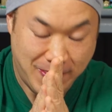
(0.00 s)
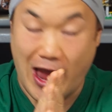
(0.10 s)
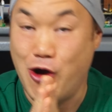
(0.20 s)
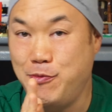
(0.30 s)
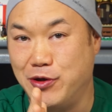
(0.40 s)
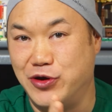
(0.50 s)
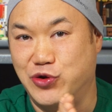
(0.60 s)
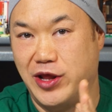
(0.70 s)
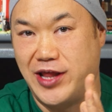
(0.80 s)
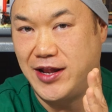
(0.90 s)
I hope you
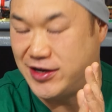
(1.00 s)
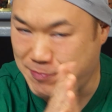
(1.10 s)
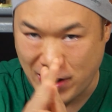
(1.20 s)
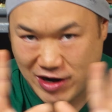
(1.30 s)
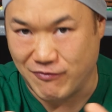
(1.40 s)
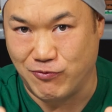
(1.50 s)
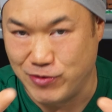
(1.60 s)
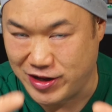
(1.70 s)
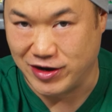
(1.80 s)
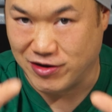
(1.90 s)
enjoyed that. There's plenty of
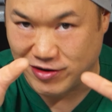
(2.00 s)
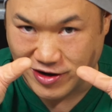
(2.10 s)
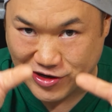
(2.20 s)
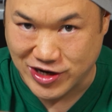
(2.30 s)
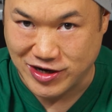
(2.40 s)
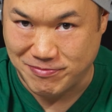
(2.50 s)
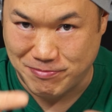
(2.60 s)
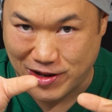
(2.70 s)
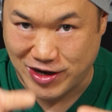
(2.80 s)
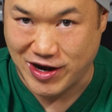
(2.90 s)
really good, legit
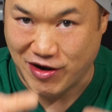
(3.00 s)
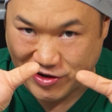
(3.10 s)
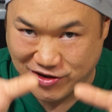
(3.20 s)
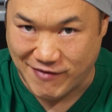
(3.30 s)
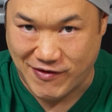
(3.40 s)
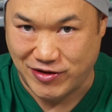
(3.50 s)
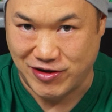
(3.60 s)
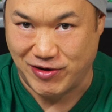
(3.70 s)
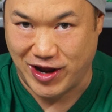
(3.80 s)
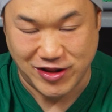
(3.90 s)
military stuff out
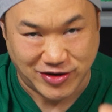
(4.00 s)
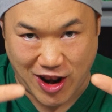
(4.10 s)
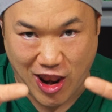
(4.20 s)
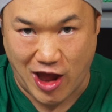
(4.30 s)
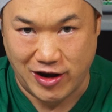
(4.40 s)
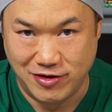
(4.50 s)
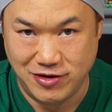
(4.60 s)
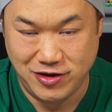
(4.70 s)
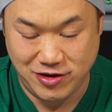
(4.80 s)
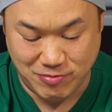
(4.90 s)
there, okay? There's a lot.
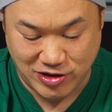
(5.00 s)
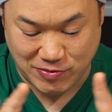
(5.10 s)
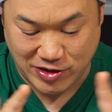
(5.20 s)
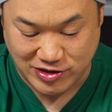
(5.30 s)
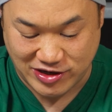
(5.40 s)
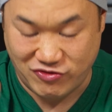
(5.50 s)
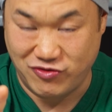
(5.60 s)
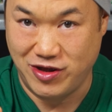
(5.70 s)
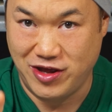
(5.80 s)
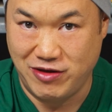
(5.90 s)
But this one just
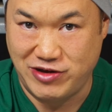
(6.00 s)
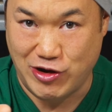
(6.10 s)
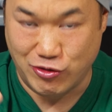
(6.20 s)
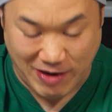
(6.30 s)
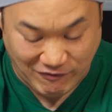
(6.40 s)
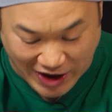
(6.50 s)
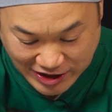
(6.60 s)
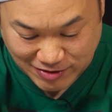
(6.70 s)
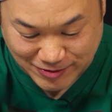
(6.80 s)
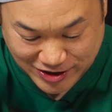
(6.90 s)
tickled my
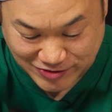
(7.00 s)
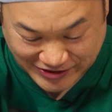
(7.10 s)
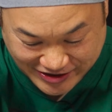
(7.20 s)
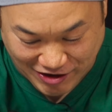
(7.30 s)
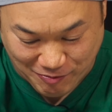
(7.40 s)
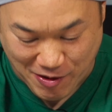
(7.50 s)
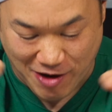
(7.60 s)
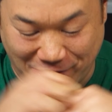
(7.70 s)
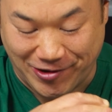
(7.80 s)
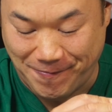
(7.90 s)
fancy because it was stealth
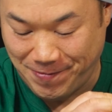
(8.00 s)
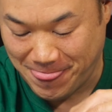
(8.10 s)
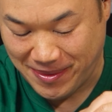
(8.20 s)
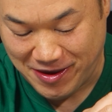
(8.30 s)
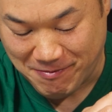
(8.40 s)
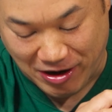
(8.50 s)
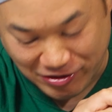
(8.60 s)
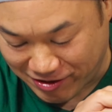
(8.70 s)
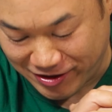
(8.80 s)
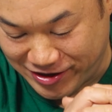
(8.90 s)
bomber. But it
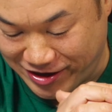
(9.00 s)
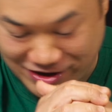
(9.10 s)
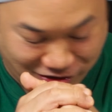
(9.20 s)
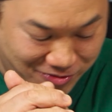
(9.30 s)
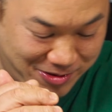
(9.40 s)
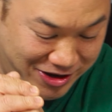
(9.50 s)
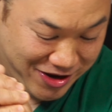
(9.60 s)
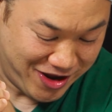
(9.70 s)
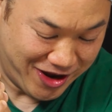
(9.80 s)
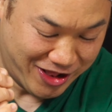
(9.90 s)
certainly didn't tickle me
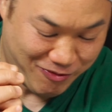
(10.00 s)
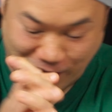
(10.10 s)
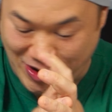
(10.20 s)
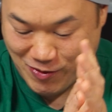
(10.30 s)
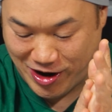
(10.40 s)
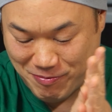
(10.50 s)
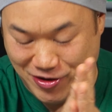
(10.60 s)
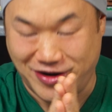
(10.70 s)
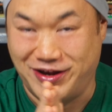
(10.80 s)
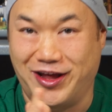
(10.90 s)
in the right way
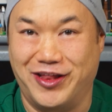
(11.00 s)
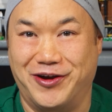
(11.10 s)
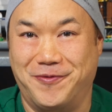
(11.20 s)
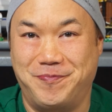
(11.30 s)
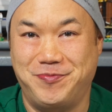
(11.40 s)
putting it together.